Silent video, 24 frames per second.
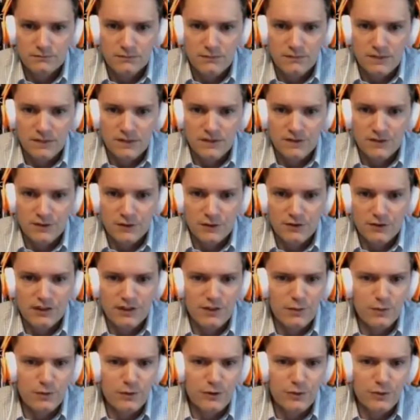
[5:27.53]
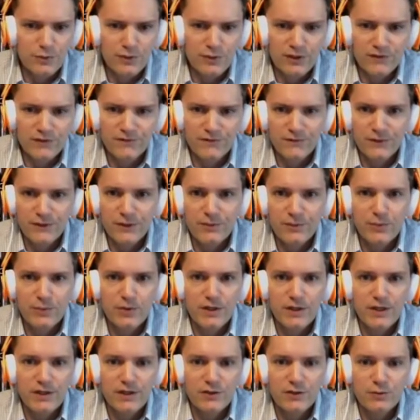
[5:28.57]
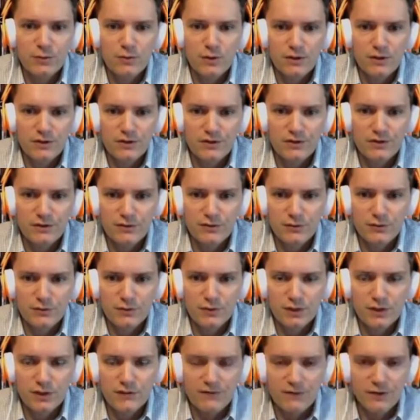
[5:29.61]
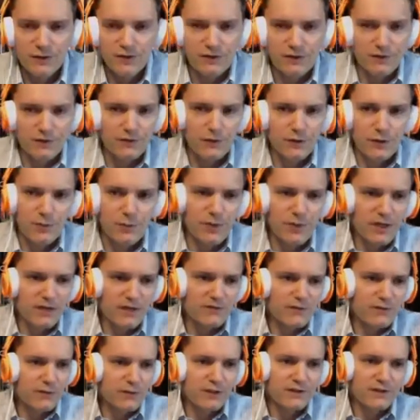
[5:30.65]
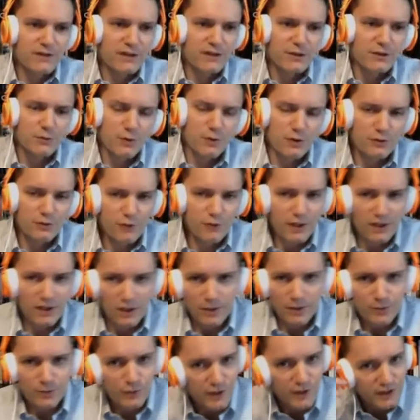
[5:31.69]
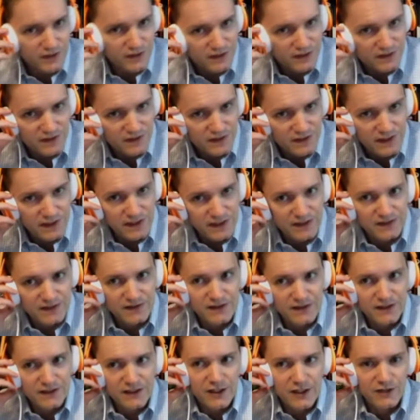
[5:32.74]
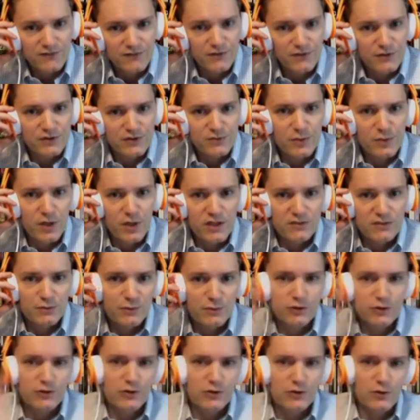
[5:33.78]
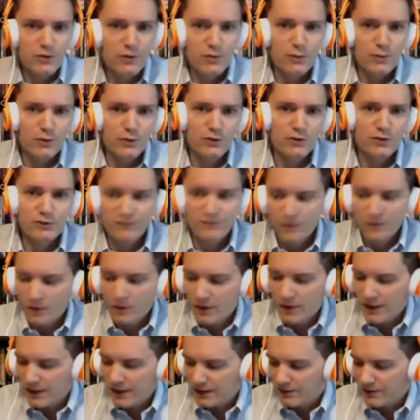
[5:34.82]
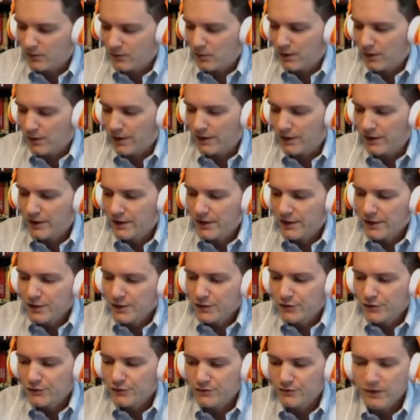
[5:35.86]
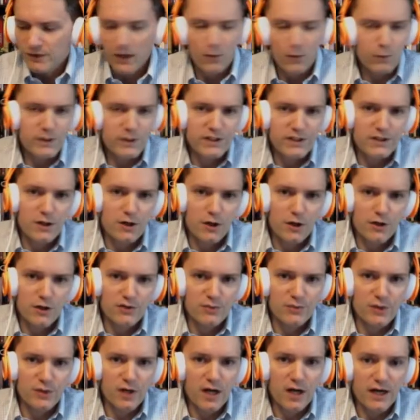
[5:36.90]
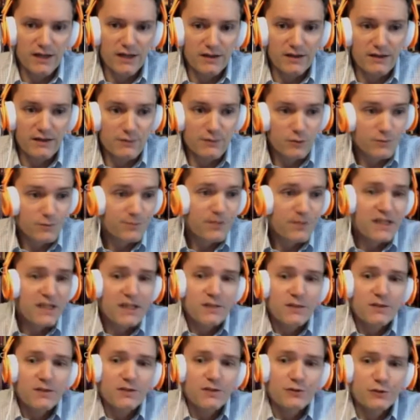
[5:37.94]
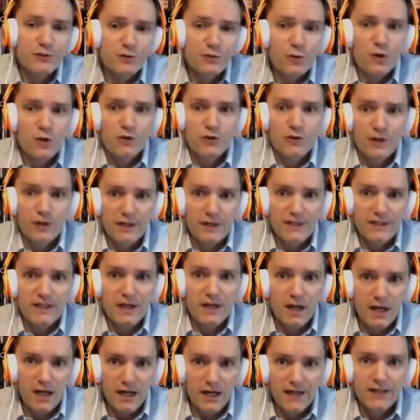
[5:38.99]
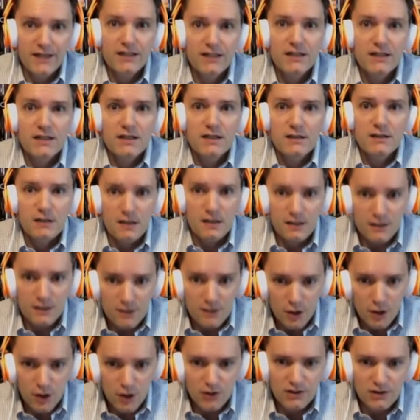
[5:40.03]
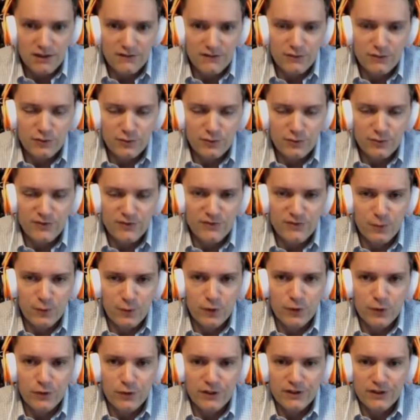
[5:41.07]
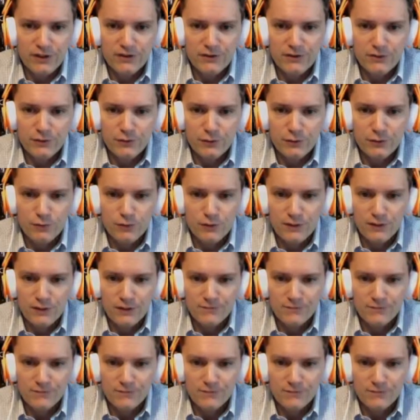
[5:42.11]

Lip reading: So again, when you're playing free to play, you want to if you're not paying for anything, you want to try to upgrade as carefully as possible. You don't want to push too far ahead to where you've got weak cards but a high level. You do want to try to get high card level before going into